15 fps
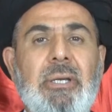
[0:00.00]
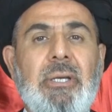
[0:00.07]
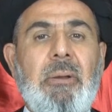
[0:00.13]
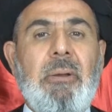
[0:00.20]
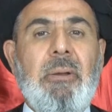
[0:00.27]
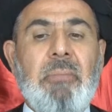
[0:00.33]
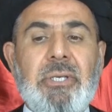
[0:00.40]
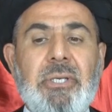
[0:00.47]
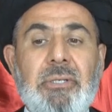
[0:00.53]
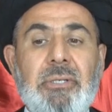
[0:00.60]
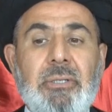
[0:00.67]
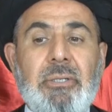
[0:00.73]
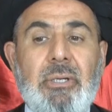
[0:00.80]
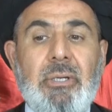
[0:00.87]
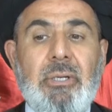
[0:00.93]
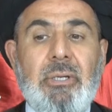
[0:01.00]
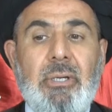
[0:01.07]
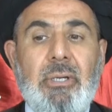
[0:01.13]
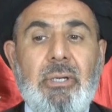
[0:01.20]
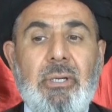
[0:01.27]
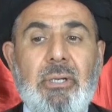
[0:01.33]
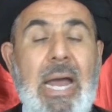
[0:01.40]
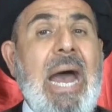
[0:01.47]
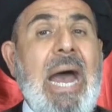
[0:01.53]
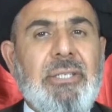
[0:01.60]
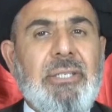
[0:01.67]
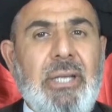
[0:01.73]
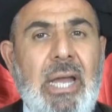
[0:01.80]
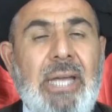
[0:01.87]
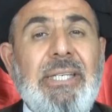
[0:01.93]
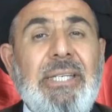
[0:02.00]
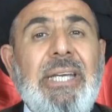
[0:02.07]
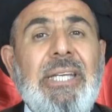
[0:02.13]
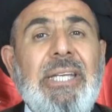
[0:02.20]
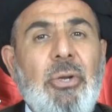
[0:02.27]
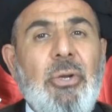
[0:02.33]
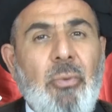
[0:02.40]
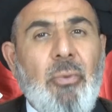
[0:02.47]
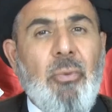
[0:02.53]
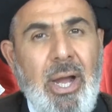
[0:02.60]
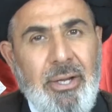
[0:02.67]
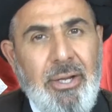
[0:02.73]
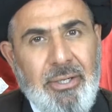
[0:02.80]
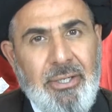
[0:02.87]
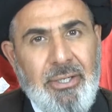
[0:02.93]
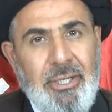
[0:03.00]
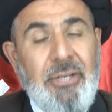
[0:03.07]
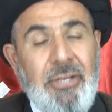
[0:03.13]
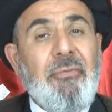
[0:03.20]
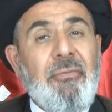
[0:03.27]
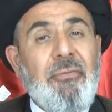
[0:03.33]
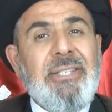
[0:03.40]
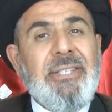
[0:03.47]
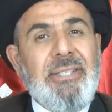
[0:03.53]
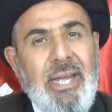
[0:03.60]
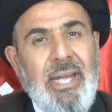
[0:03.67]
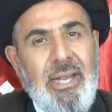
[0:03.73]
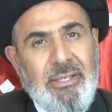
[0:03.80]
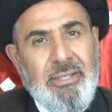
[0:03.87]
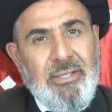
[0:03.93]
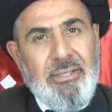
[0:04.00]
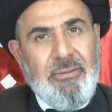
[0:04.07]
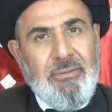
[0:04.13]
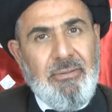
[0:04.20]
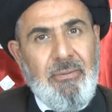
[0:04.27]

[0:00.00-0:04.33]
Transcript: must ask and inquire, investigate.